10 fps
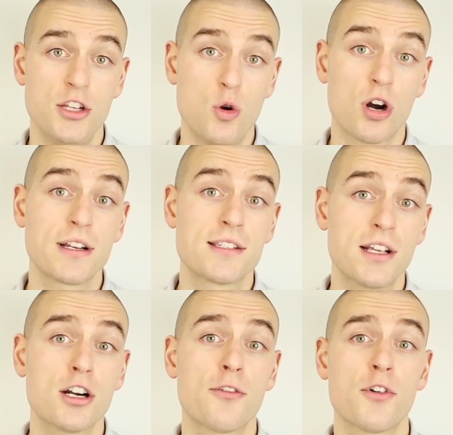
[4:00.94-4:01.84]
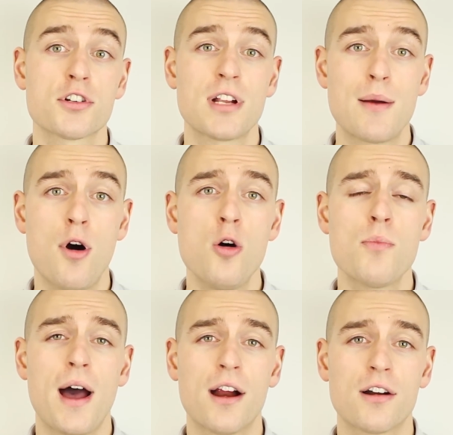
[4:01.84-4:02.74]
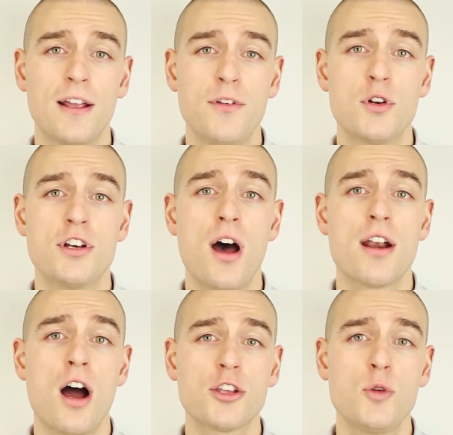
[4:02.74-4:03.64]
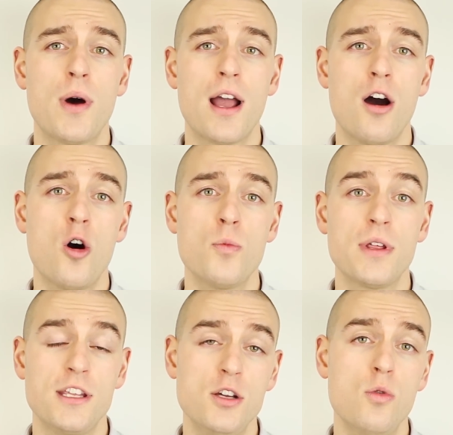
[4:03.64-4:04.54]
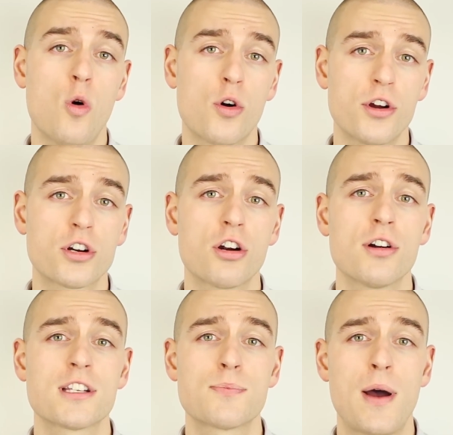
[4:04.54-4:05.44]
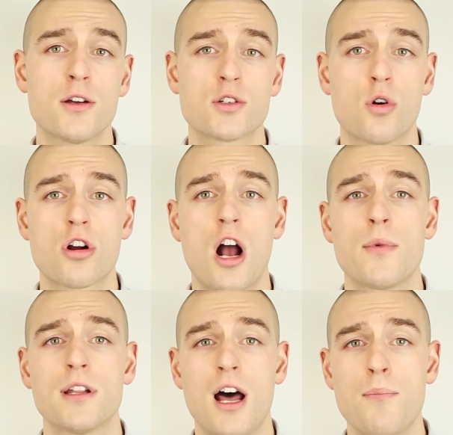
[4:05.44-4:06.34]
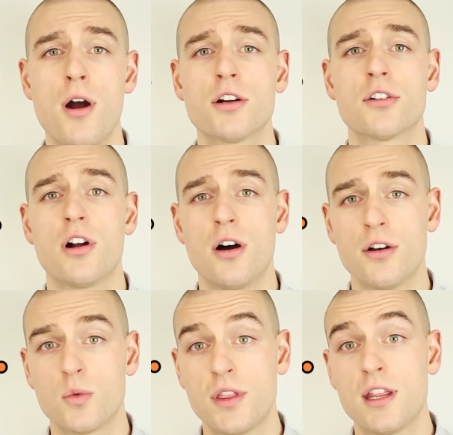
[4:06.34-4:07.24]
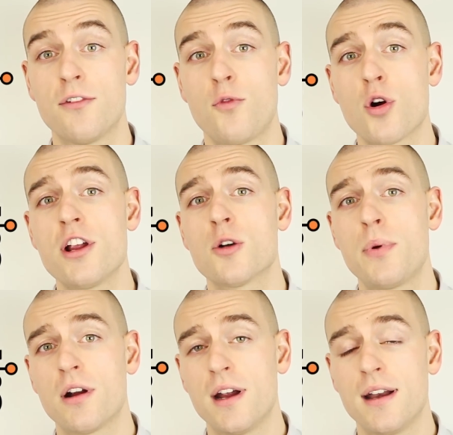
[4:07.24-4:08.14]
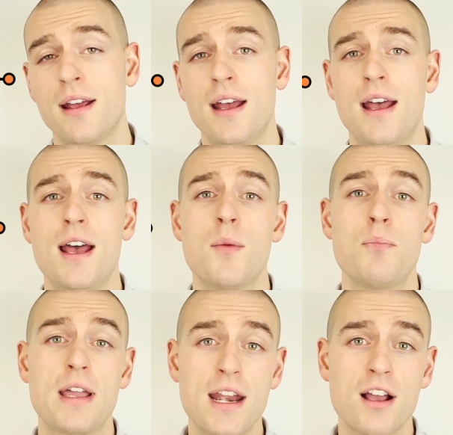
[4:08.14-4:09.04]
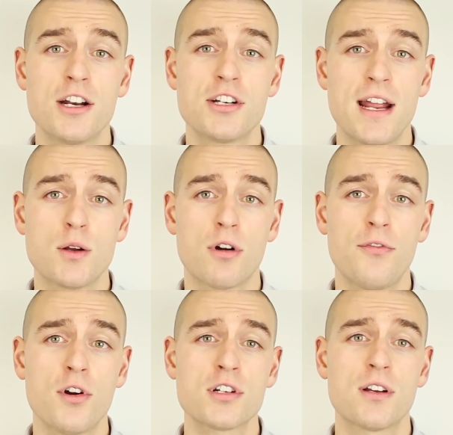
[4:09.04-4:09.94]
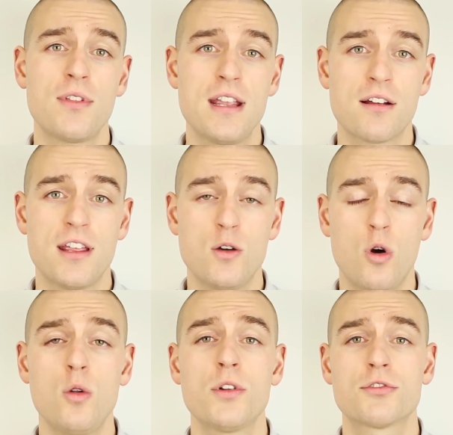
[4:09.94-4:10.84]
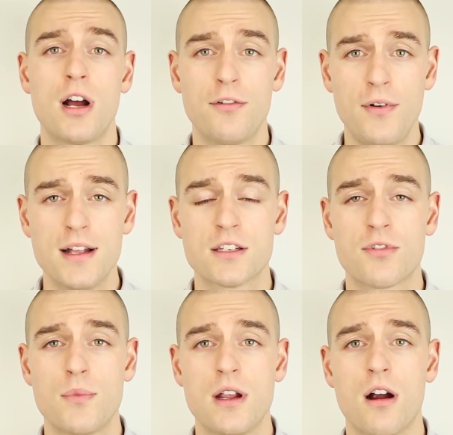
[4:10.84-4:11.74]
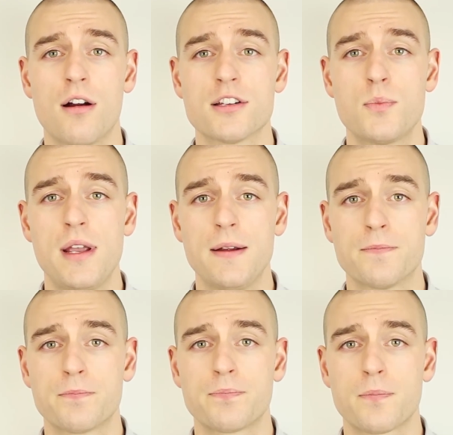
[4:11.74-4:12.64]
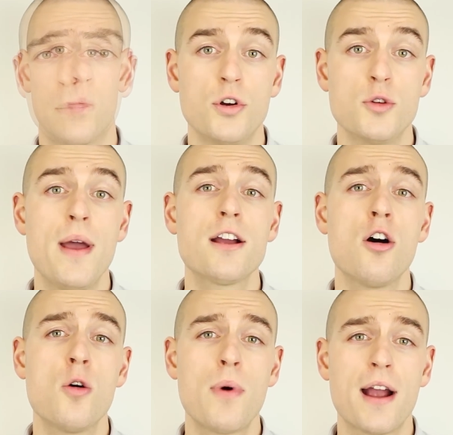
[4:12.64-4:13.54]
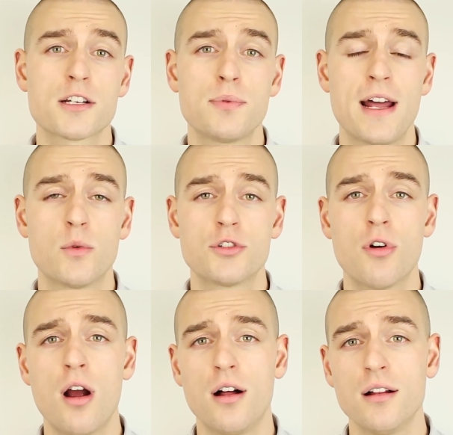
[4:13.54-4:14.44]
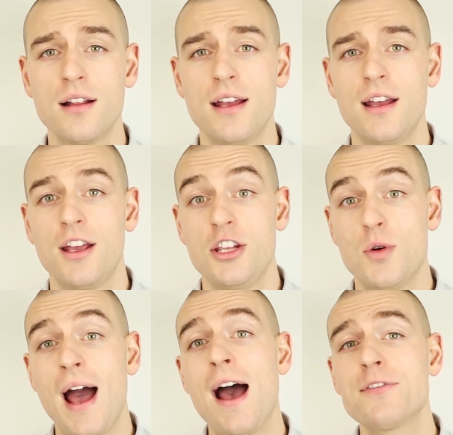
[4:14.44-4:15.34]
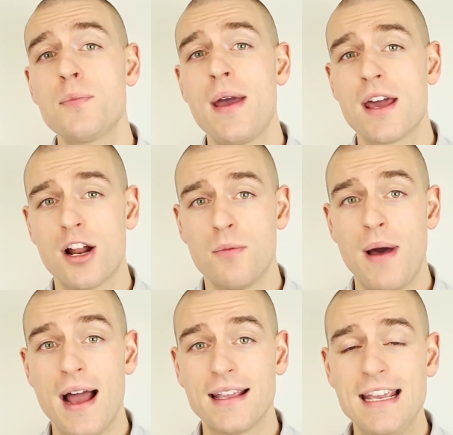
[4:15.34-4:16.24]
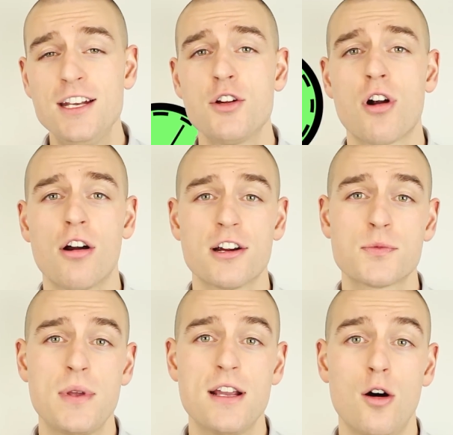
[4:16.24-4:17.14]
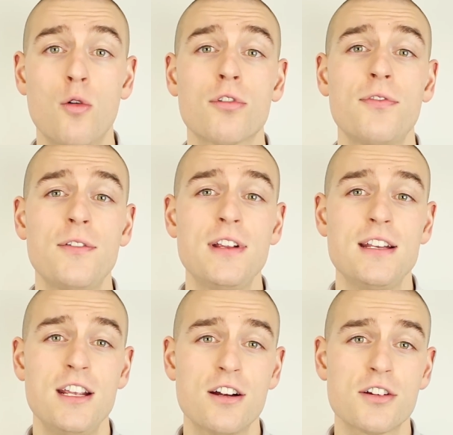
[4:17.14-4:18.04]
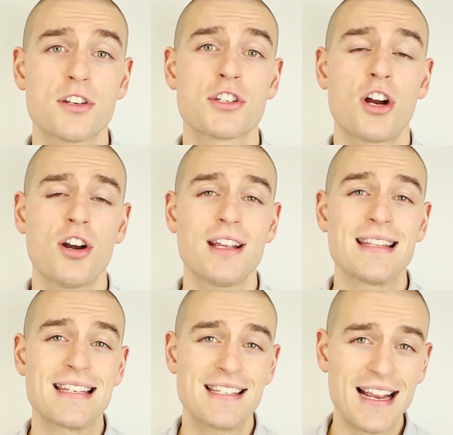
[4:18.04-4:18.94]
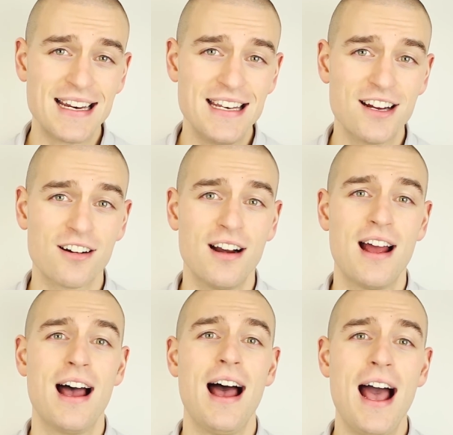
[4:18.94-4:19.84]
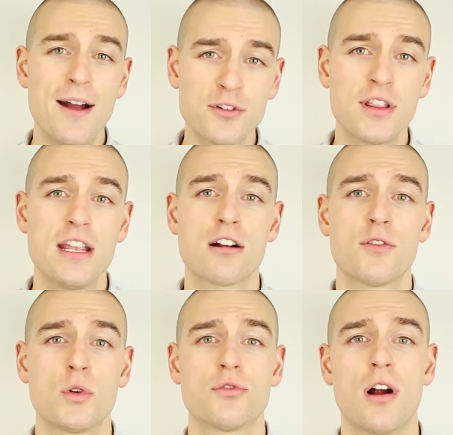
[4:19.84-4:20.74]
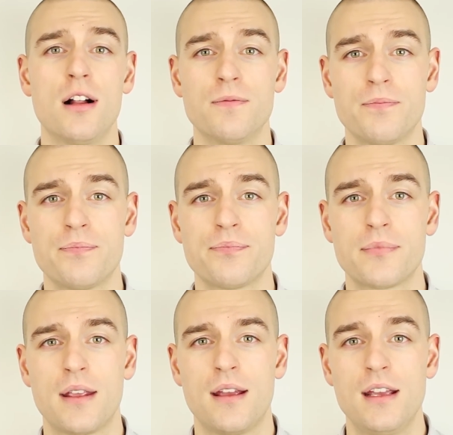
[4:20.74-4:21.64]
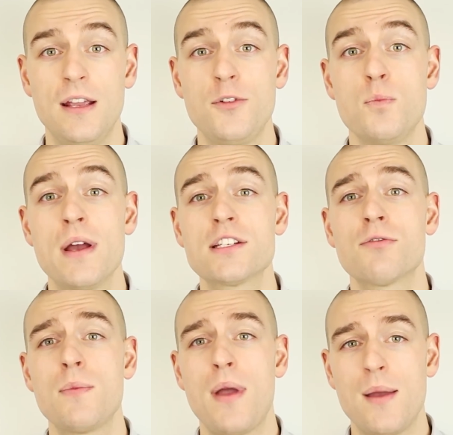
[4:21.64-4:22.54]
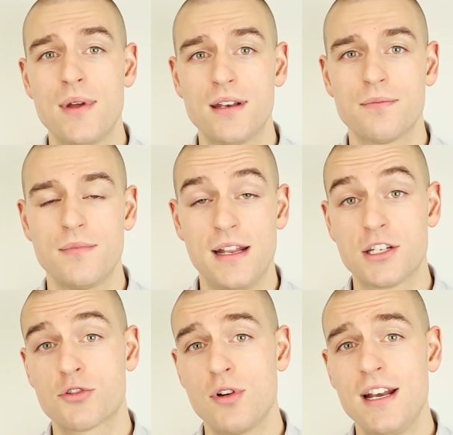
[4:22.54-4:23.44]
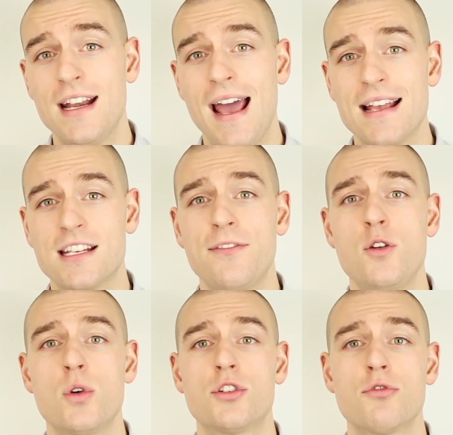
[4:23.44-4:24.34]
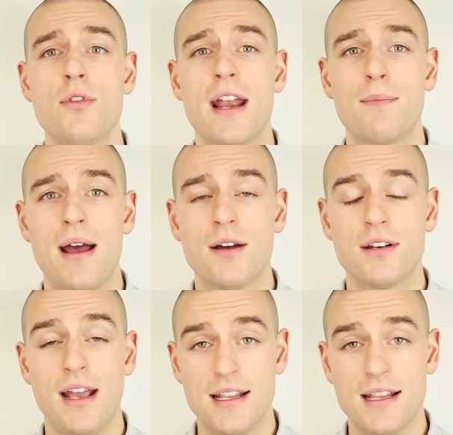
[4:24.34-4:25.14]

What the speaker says: You are considered a first-time home buyer if you did not occupy a home that you or your current spouse or common-law partner owned within the four-year period beginning on January 1st of the year that you will withdraw funds from the RRSP. When you make a home buyer's plan withdrawal, you have to pay it all back into your RRSP over 15 years, starting in the second year after the year of the withdrawal. If you miss a repayment, it is treated as if you withdrew that amount